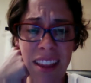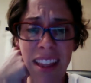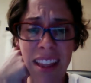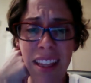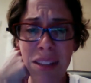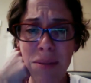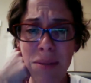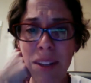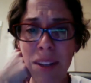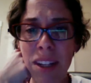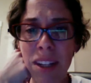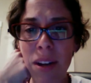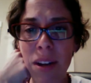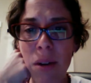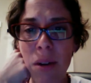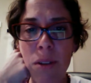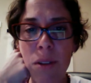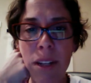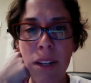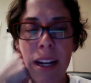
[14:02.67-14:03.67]
That's really the
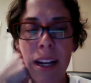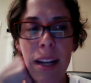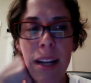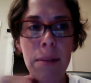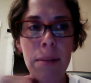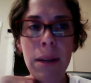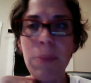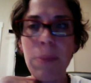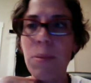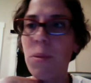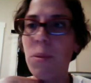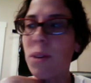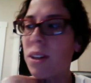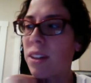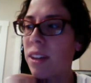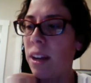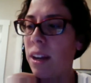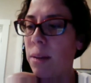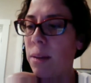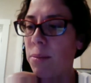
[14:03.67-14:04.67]
only kind of paperwork
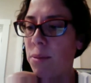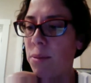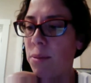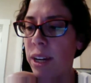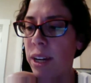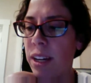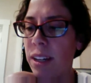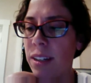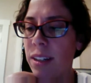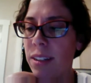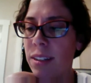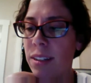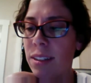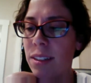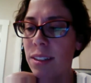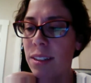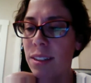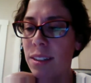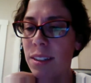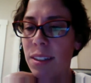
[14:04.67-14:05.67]
that I bring.
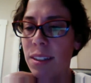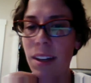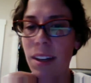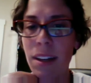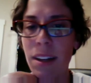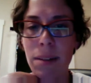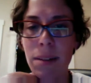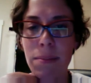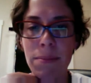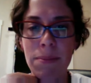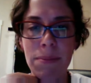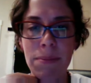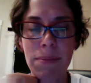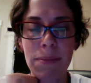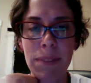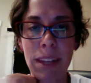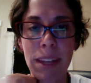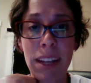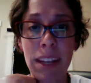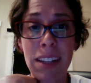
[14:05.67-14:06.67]
And
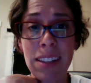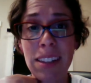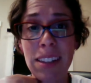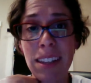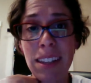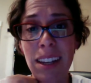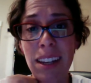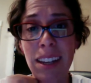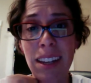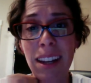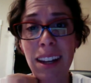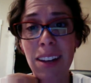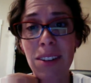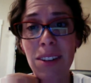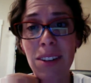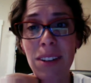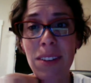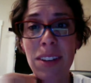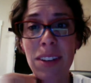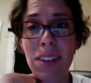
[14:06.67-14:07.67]
I don't
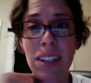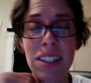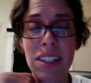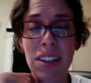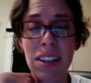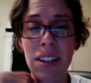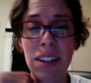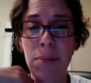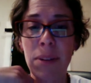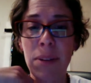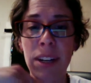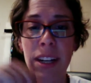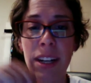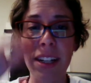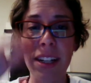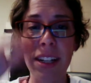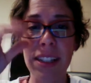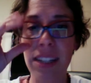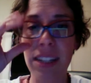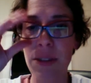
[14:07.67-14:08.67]
even necessarily bring it
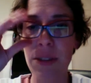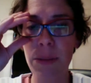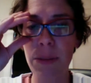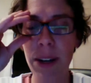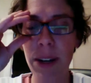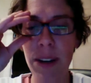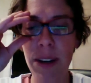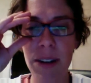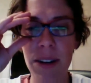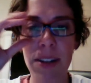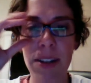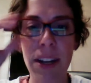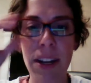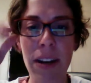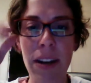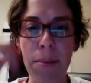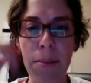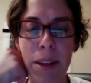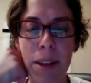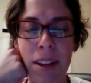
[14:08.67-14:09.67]
because I know it by heart
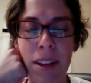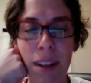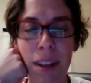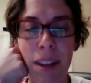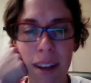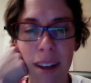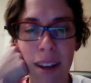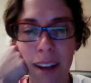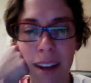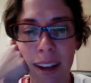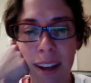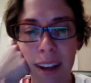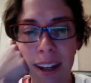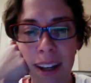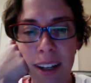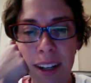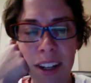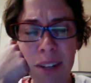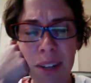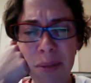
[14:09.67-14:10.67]
now. But,
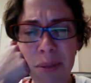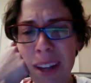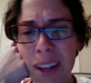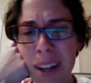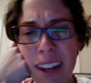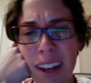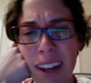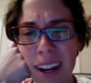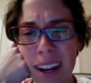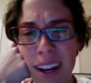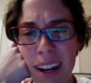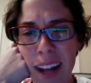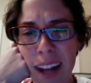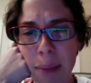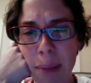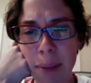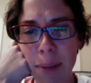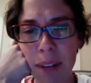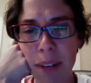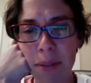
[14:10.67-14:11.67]
you know, you can write that on a
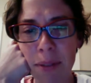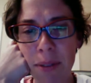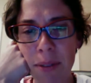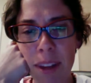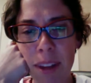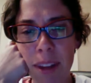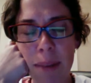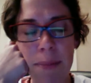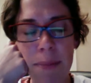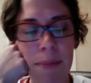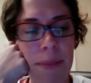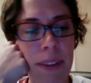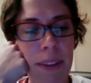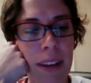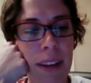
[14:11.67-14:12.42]
napkin for them.